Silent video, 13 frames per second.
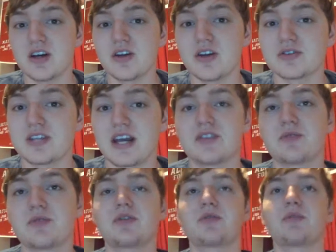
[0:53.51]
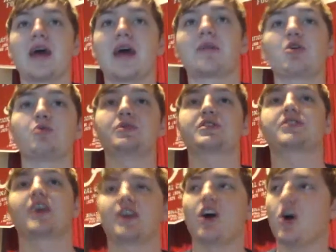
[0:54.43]
Others had their bad moments.
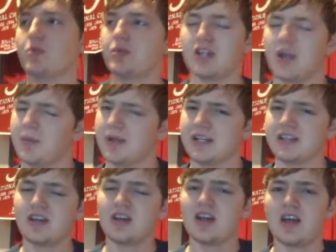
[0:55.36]
Like Auburn, I mean,